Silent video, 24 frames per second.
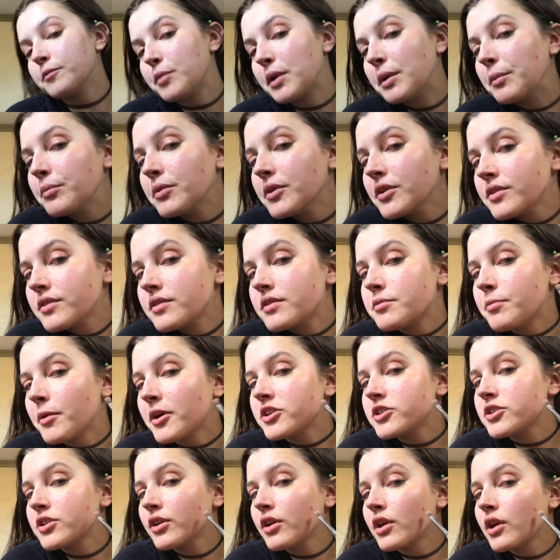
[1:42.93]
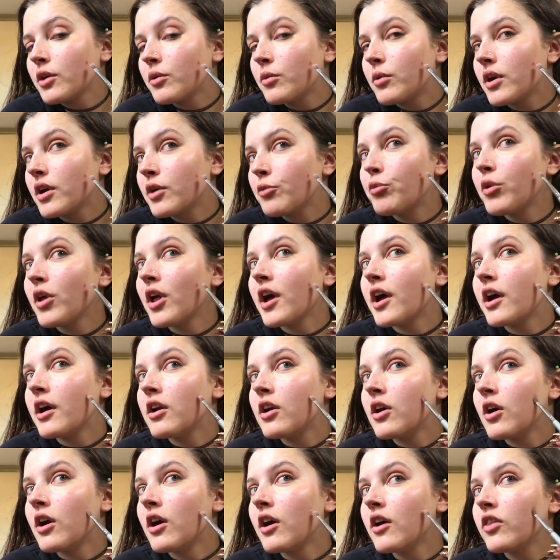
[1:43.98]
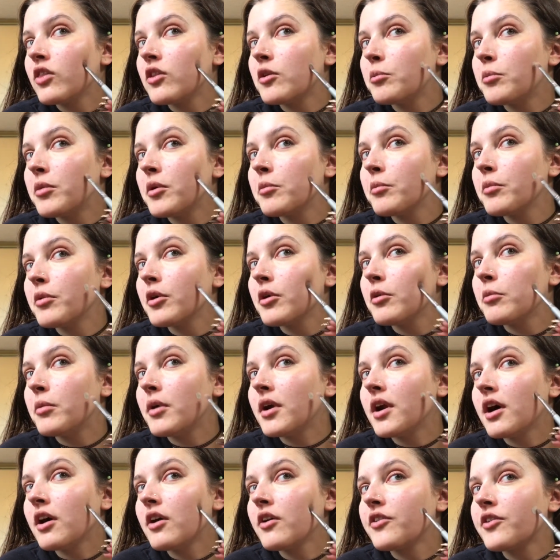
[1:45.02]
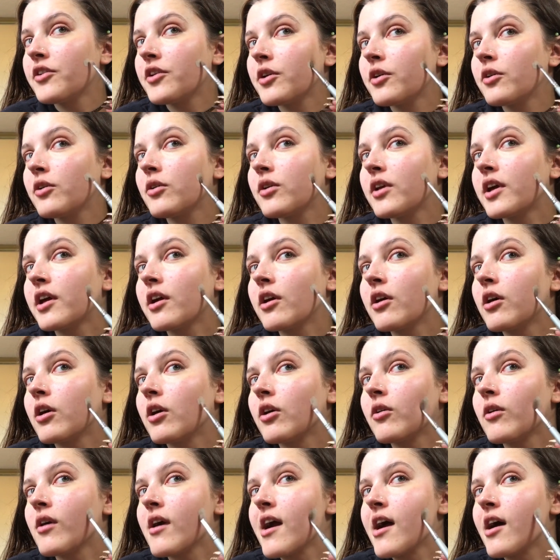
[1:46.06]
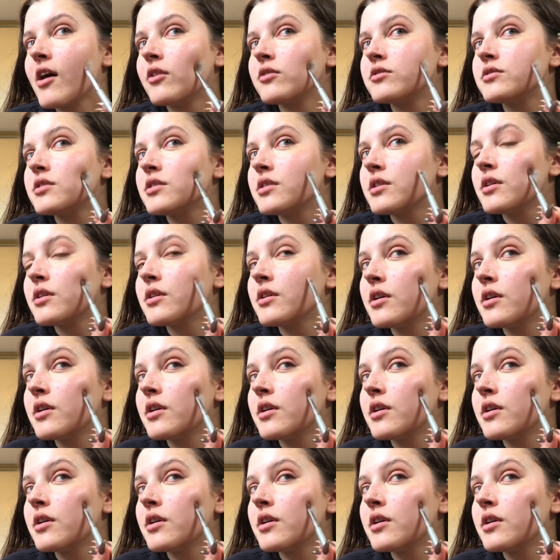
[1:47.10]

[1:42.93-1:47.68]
pimples especially, you want to apply it on the pimple but also like around